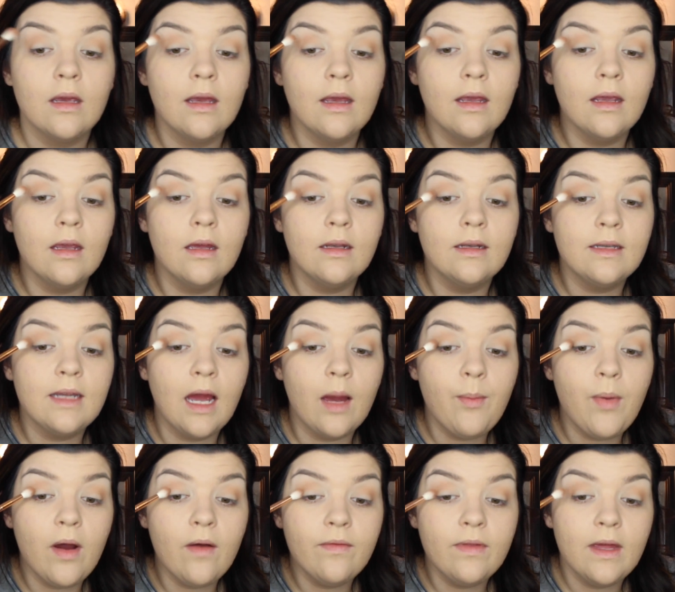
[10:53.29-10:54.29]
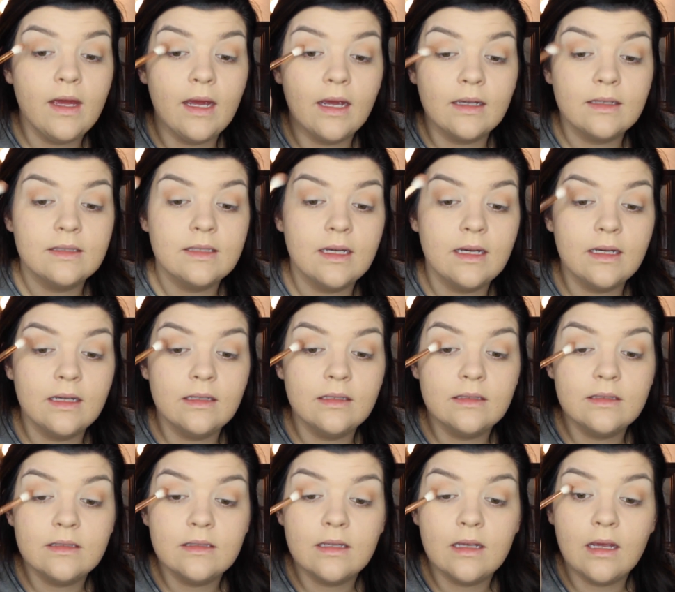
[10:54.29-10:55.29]
And tap off the
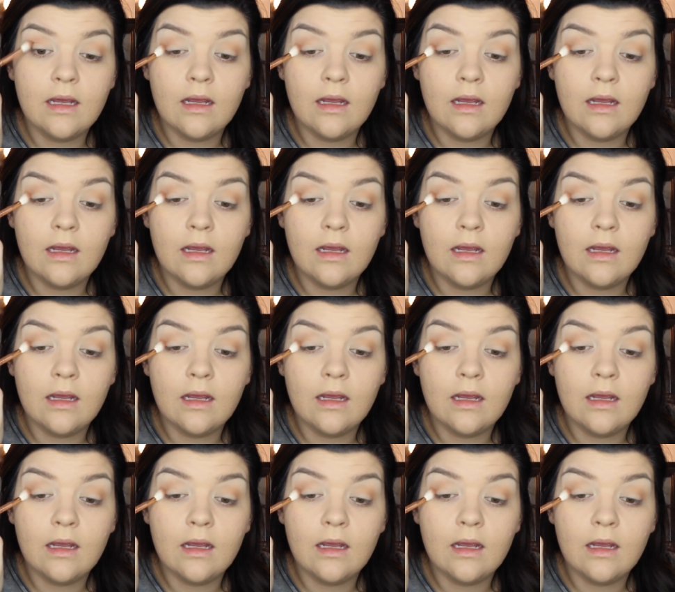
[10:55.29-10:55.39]
excess,